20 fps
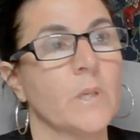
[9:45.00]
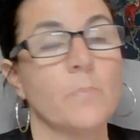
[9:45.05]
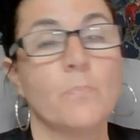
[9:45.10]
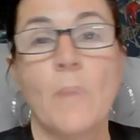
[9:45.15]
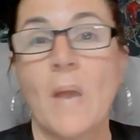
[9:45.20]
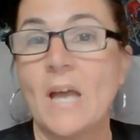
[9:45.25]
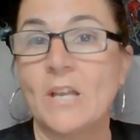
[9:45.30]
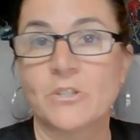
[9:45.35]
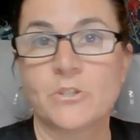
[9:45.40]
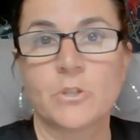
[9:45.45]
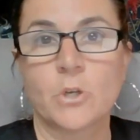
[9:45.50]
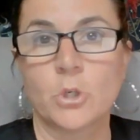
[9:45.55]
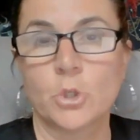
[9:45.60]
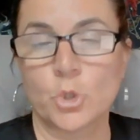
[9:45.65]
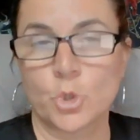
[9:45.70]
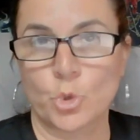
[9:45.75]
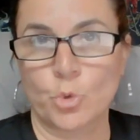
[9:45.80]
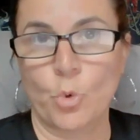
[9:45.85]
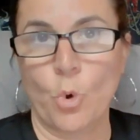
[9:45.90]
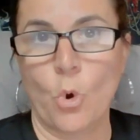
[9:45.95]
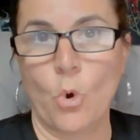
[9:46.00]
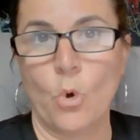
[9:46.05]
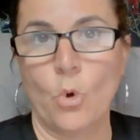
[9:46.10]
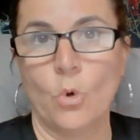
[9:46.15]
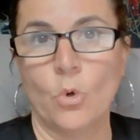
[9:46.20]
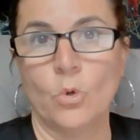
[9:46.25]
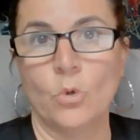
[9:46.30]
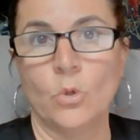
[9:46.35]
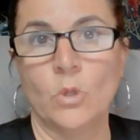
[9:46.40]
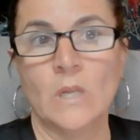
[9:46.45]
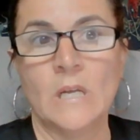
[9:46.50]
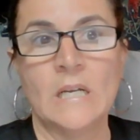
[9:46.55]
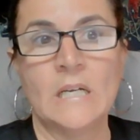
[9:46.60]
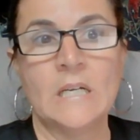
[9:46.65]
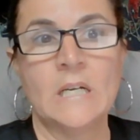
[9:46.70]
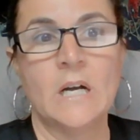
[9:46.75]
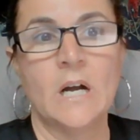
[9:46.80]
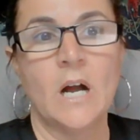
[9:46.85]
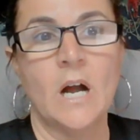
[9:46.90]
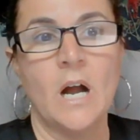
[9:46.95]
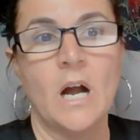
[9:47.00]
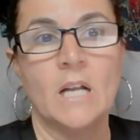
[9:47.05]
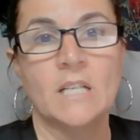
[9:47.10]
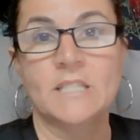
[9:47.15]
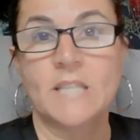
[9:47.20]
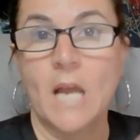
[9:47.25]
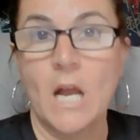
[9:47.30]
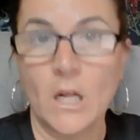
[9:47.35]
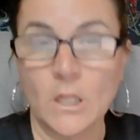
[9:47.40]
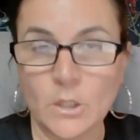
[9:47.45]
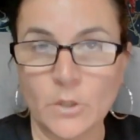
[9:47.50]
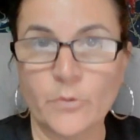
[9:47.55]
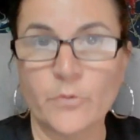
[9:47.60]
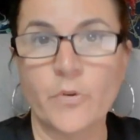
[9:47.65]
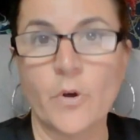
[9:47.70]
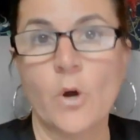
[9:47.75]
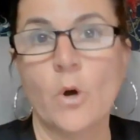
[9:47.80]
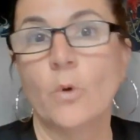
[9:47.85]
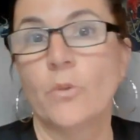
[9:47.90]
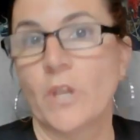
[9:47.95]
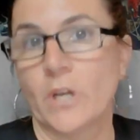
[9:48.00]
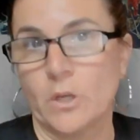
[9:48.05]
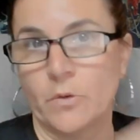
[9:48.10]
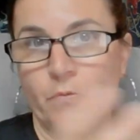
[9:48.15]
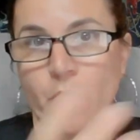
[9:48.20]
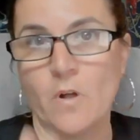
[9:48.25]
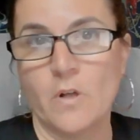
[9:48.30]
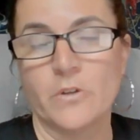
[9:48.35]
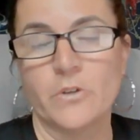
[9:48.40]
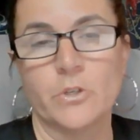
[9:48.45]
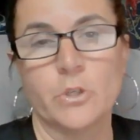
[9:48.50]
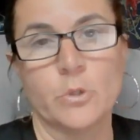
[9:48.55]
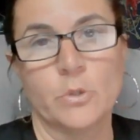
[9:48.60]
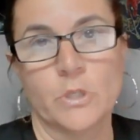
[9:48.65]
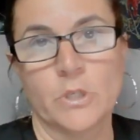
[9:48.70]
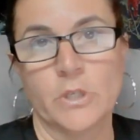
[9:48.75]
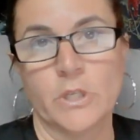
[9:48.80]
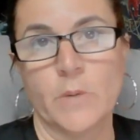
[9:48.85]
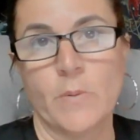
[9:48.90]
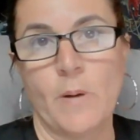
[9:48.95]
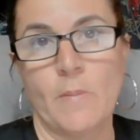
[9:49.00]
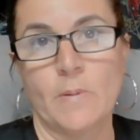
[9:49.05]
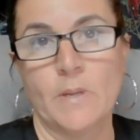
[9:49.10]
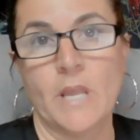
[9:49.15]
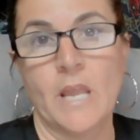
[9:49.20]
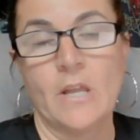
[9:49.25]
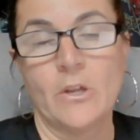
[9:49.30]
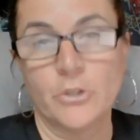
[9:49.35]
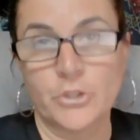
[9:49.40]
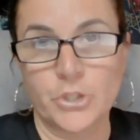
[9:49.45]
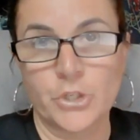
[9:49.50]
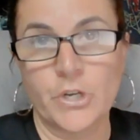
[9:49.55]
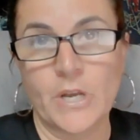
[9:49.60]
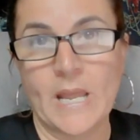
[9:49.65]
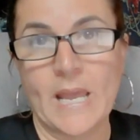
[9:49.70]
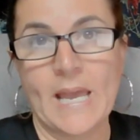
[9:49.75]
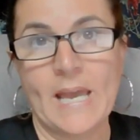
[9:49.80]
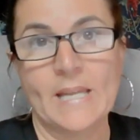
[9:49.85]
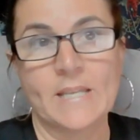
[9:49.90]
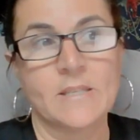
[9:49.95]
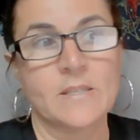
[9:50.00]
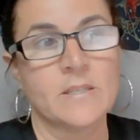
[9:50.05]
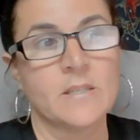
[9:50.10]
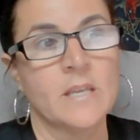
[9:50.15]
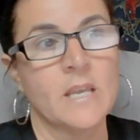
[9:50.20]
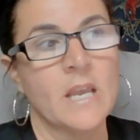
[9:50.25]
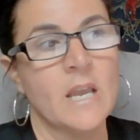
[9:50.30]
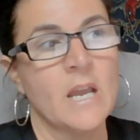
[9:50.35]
pest control, telephone that could fall under utility property, internet,